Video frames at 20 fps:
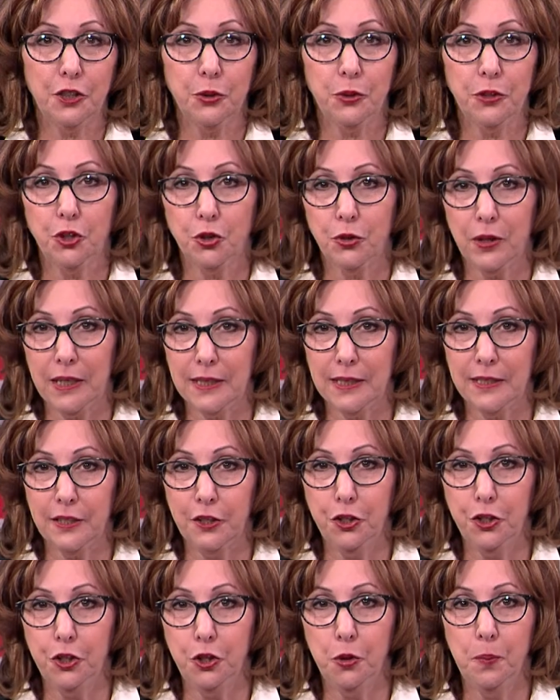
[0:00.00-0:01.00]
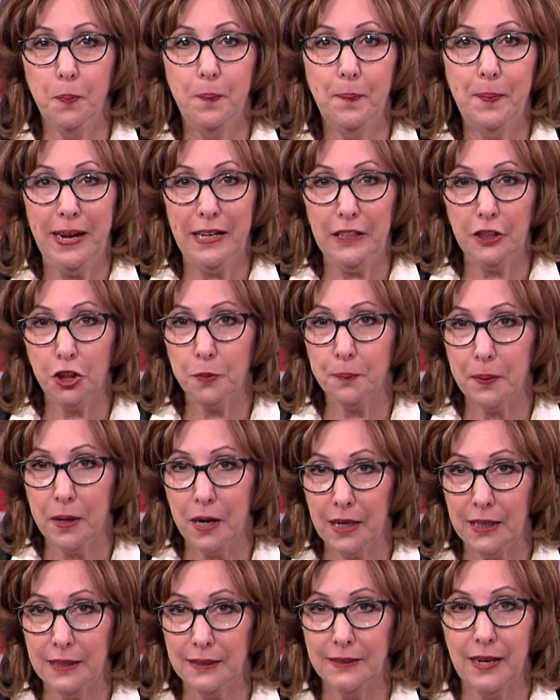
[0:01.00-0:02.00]
to address the new bench
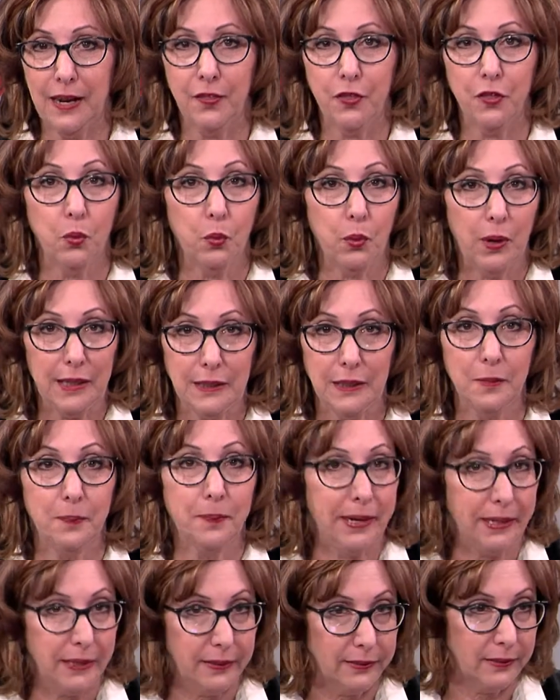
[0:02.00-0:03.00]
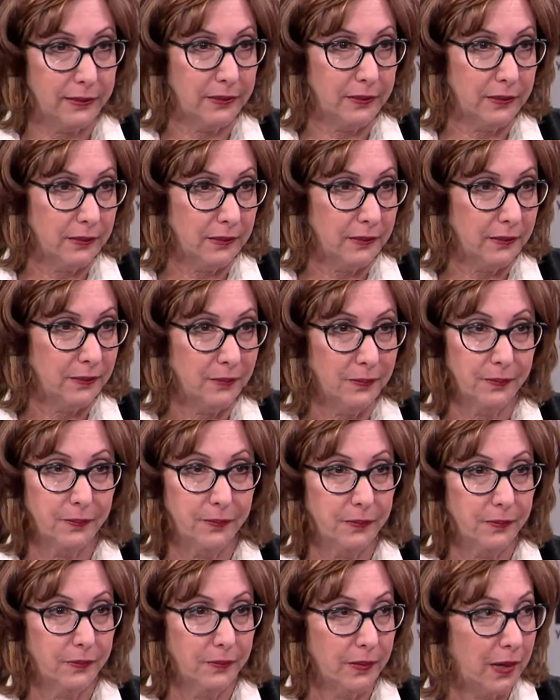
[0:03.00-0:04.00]
pond at the West Basin?
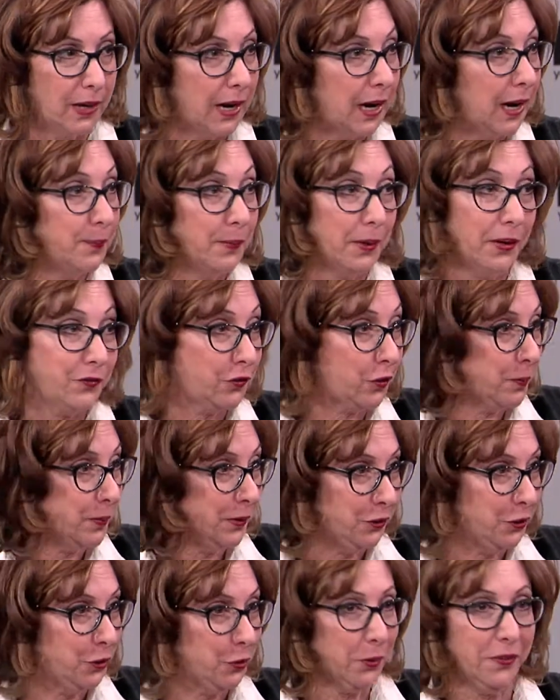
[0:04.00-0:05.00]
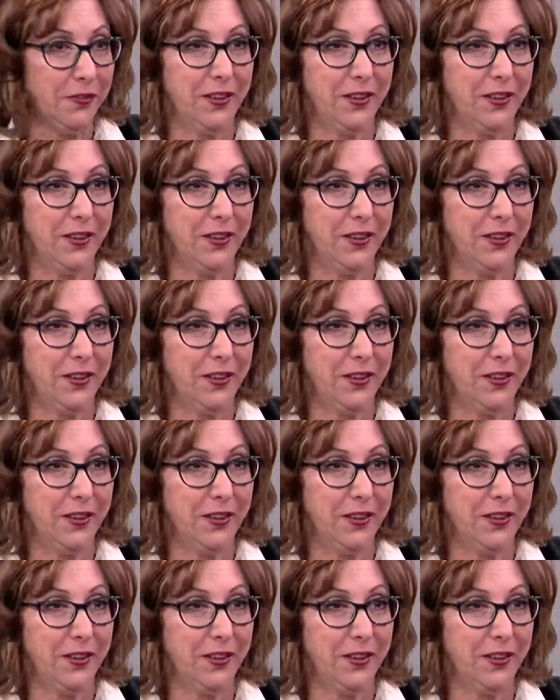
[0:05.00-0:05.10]
I'm not familiar with